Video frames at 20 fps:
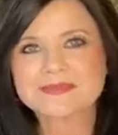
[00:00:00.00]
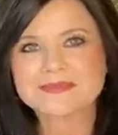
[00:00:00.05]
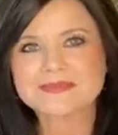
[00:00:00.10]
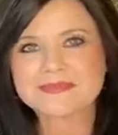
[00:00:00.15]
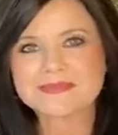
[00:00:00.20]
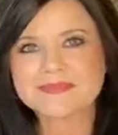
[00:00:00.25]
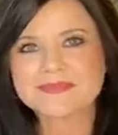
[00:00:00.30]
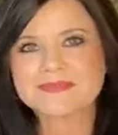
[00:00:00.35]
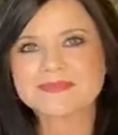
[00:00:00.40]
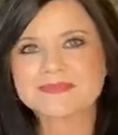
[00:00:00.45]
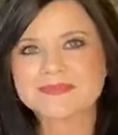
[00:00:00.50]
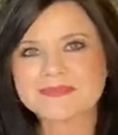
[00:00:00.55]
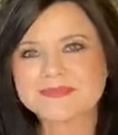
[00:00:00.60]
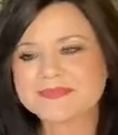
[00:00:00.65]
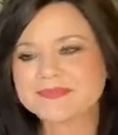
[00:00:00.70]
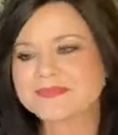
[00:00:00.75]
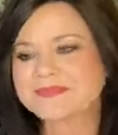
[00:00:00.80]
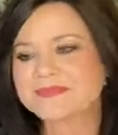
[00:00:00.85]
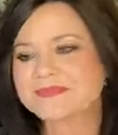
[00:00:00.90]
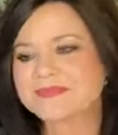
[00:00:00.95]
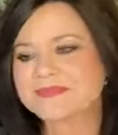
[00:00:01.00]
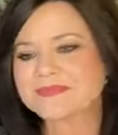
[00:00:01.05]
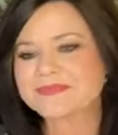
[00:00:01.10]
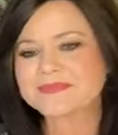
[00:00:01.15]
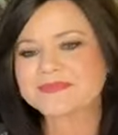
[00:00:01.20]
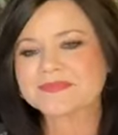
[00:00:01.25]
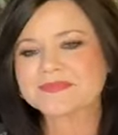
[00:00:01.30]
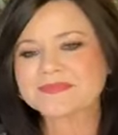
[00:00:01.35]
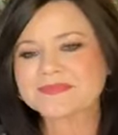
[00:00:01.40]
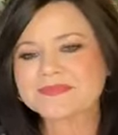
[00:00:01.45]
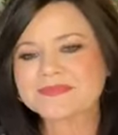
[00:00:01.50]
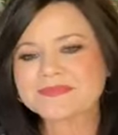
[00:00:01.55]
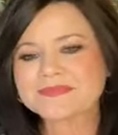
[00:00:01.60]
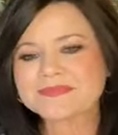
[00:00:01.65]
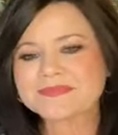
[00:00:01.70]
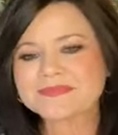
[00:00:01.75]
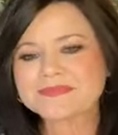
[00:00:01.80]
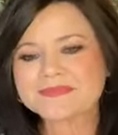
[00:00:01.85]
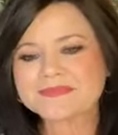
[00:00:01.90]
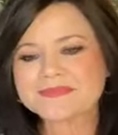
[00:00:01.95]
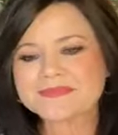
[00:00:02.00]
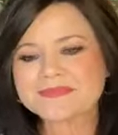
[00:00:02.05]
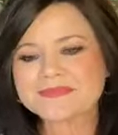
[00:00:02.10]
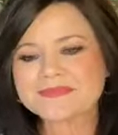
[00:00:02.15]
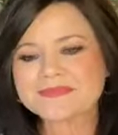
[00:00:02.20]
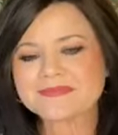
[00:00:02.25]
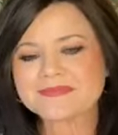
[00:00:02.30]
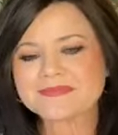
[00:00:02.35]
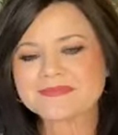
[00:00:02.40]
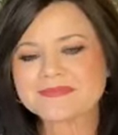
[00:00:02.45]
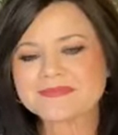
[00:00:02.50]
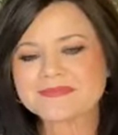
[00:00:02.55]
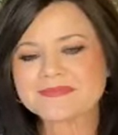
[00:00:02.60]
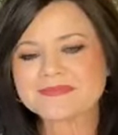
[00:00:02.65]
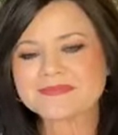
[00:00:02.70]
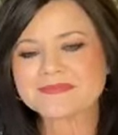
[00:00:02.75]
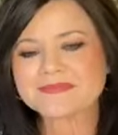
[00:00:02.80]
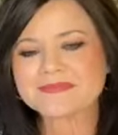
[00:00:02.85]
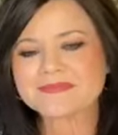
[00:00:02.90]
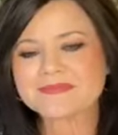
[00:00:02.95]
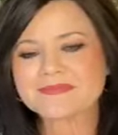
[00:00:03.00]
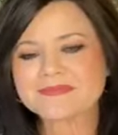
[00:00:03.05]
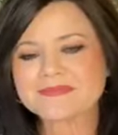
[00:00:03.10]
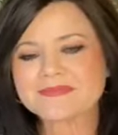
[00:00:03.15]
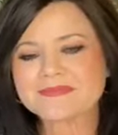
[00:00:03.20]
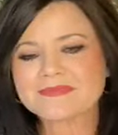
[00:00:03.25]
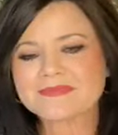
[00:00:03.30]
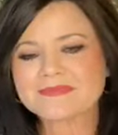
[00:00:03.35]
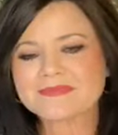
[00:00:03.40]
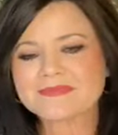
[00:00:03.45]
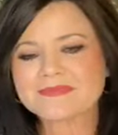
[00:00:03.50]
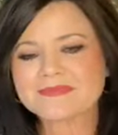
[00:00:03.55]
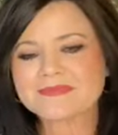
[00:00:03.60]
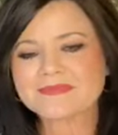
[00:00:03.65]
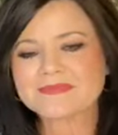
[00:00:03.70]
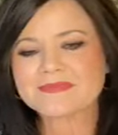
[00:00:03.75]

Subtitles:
[no speech]